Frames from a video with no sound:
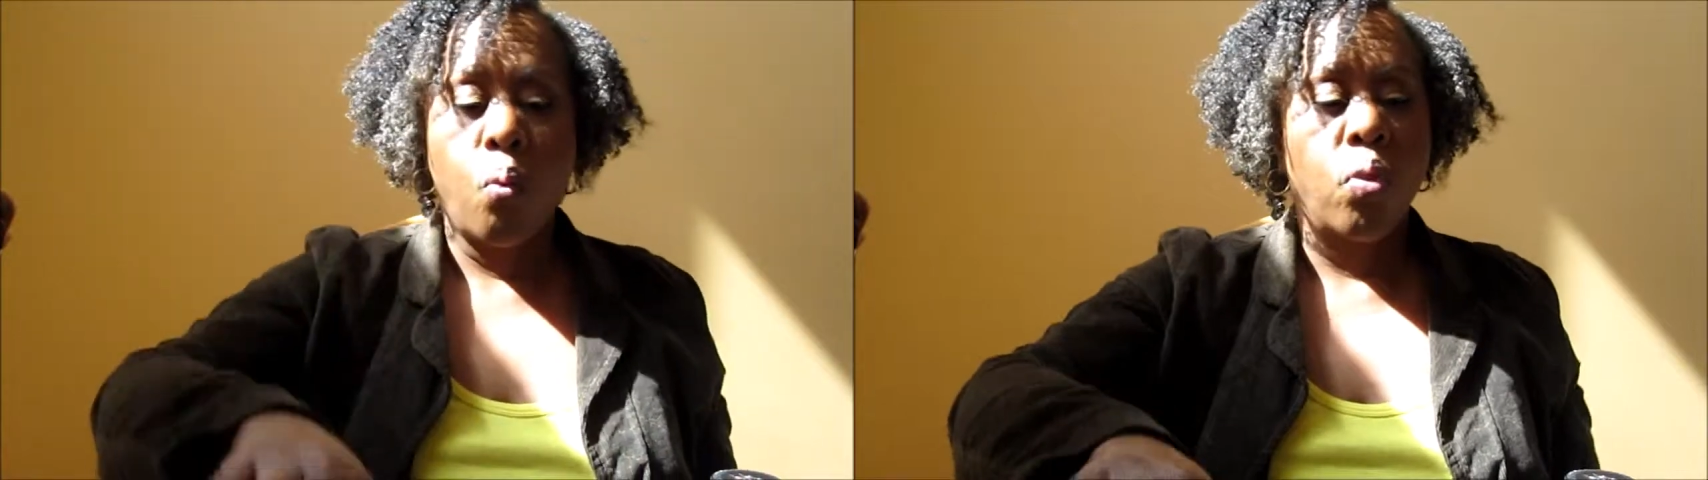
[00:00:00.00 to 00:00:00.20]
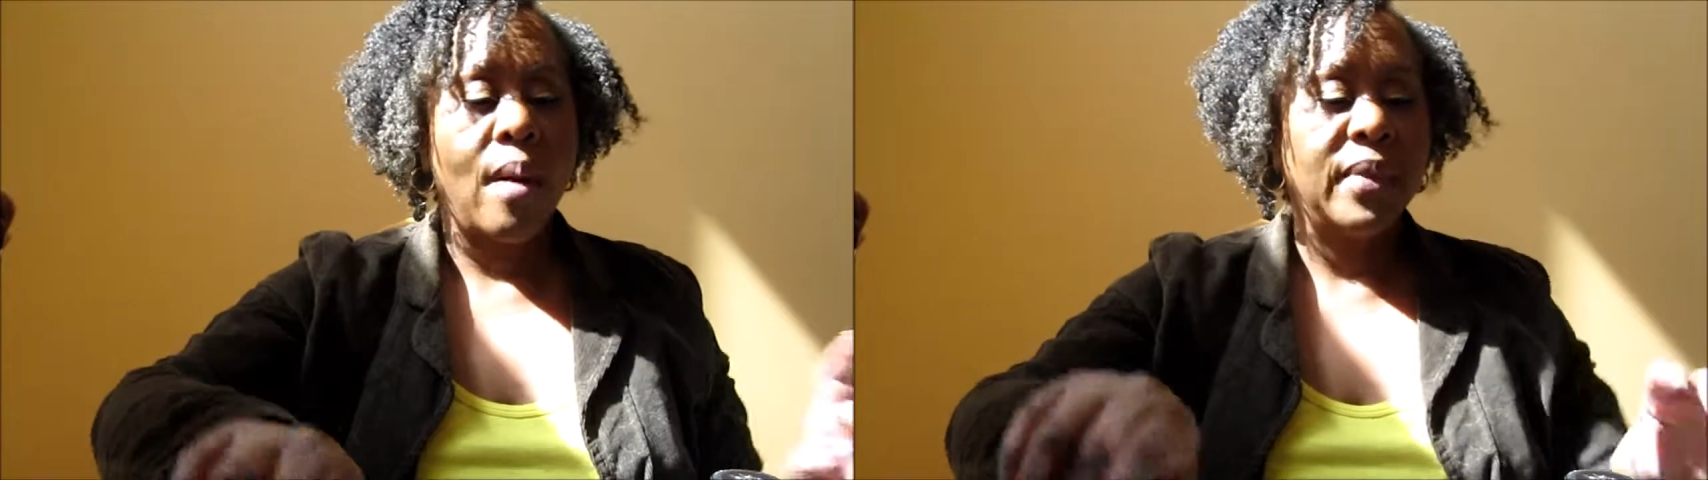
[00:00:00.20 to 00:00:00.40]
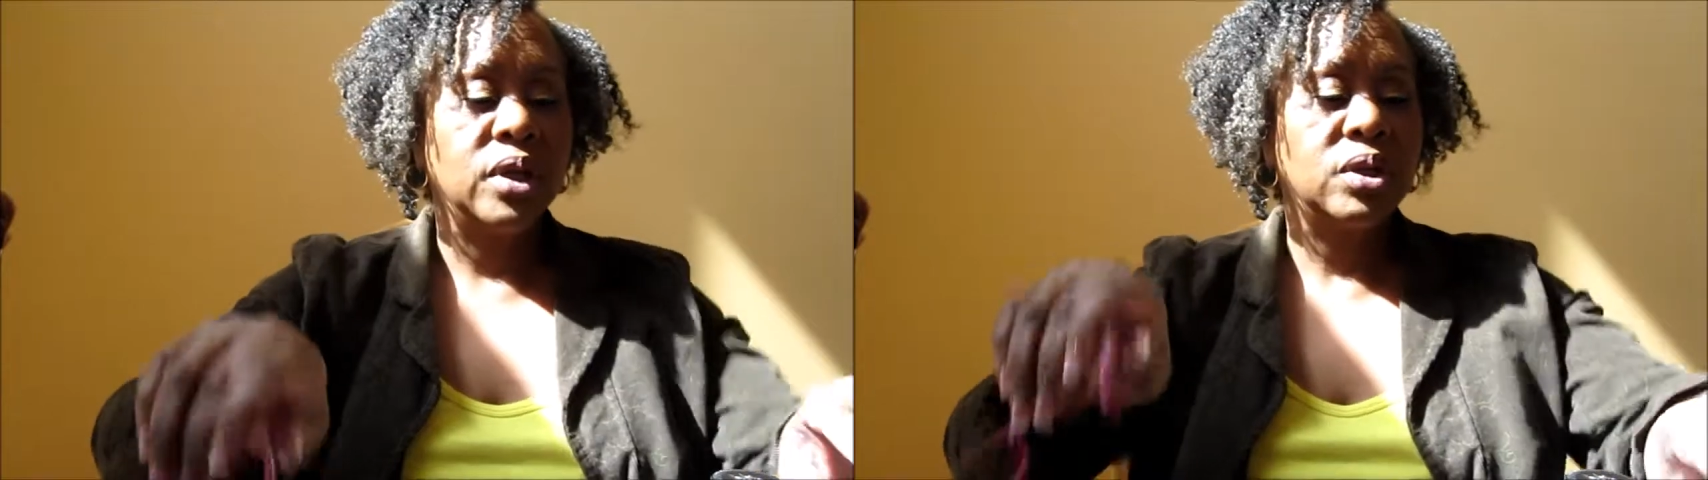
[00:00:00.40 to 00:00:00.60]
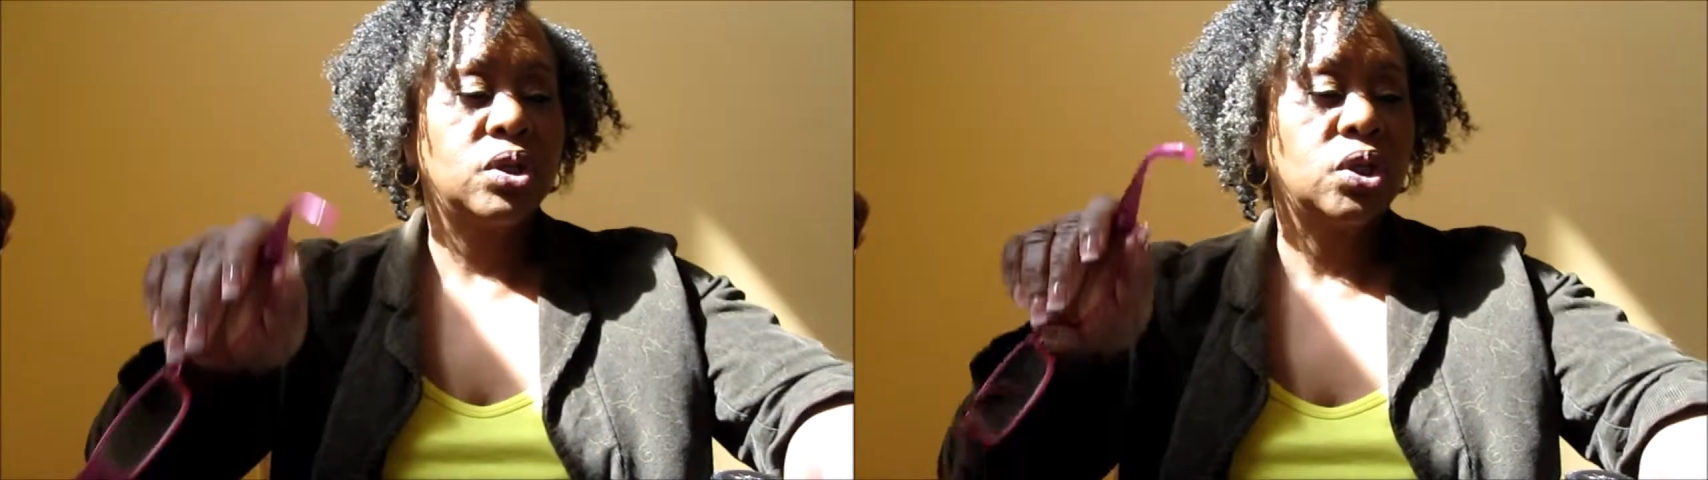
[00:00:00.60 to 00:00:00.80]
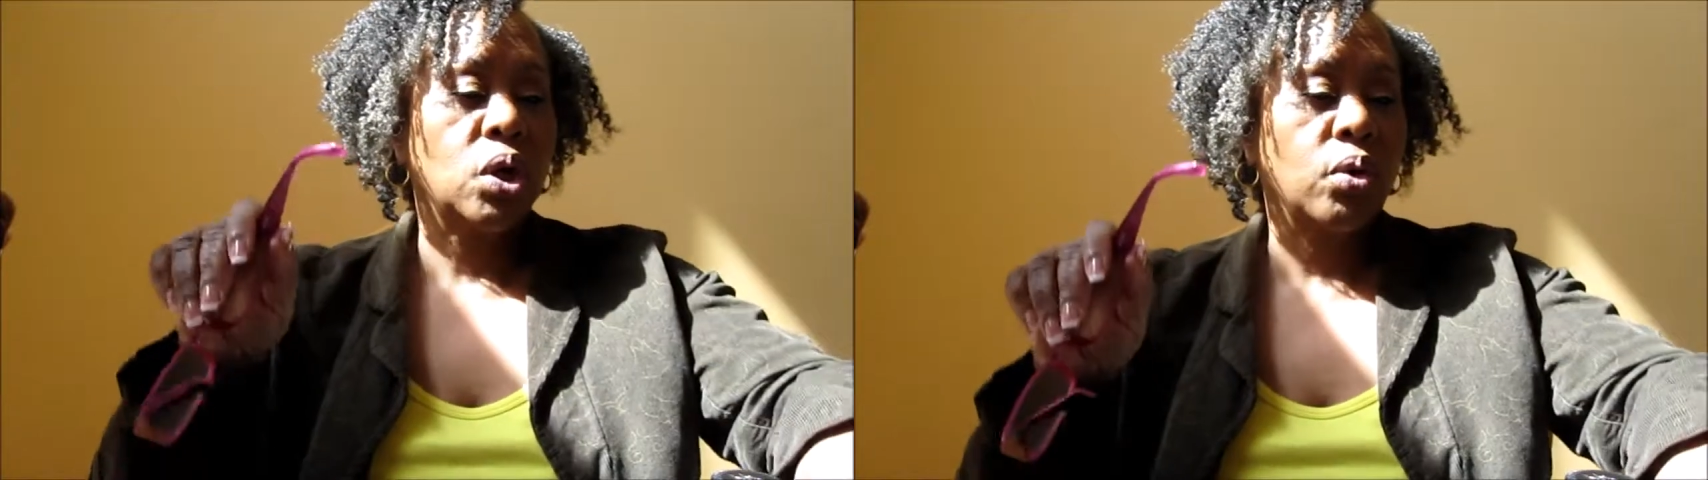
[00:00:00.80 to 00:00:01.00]
let me
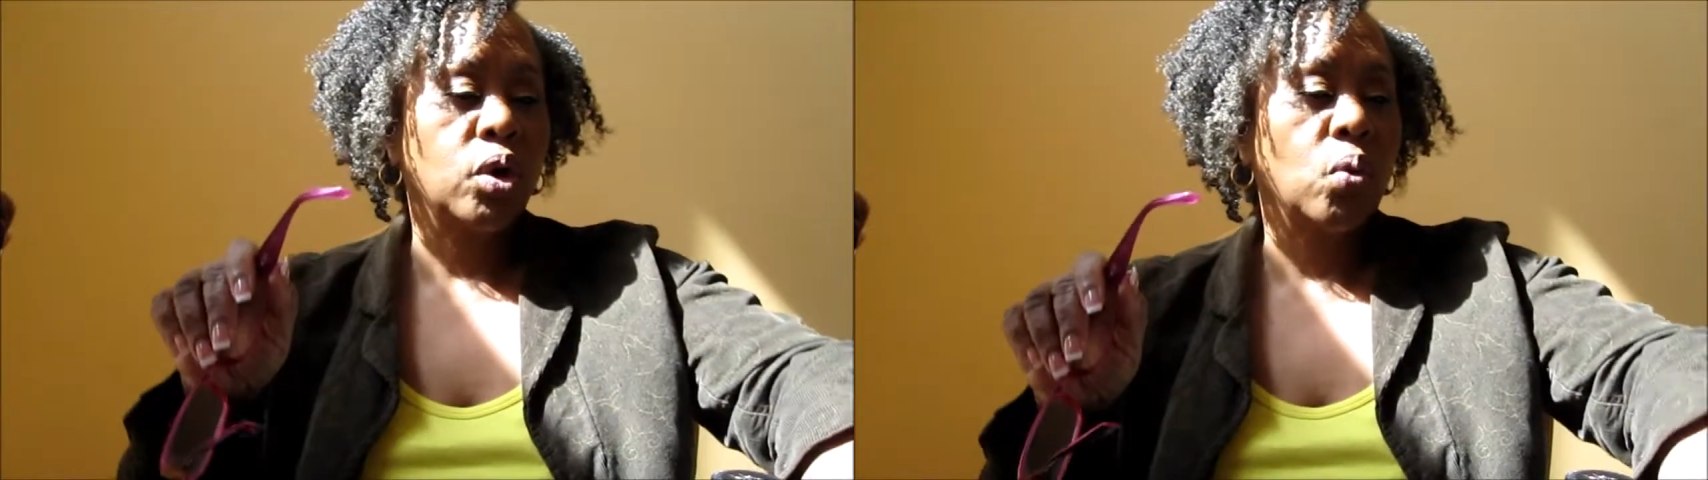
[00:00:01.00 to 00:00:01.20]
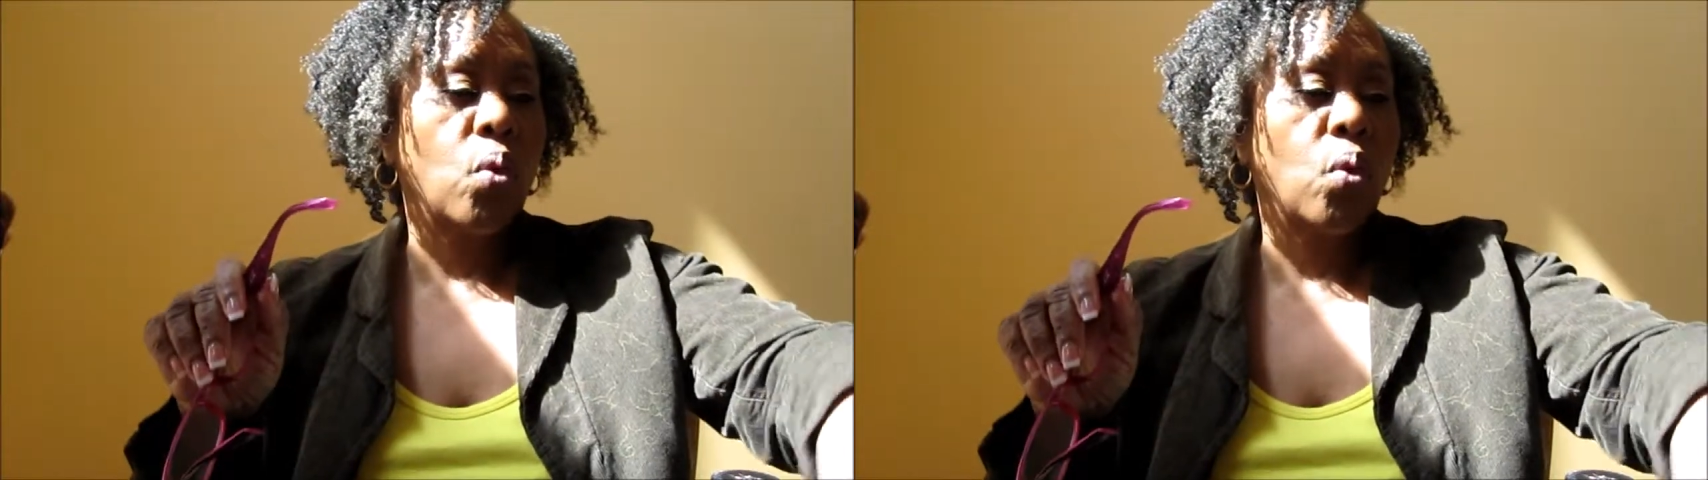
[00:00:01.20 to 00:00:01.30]
show you